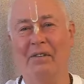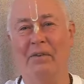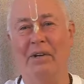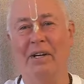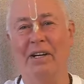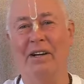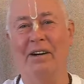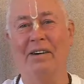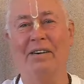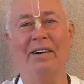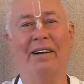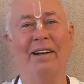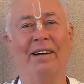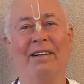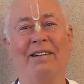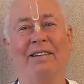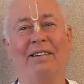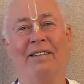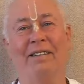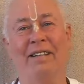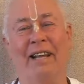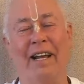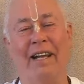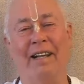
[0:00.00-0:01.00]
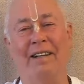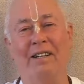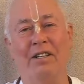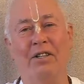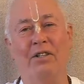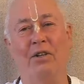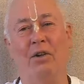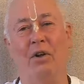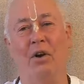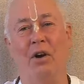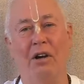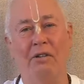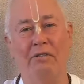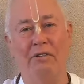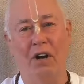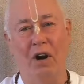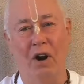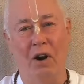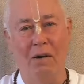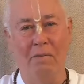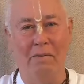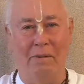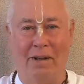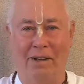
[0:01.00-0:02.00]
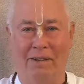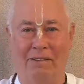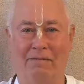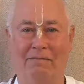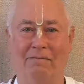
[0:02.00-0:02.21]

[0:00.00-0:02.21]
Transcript: we don't understand this law of karma.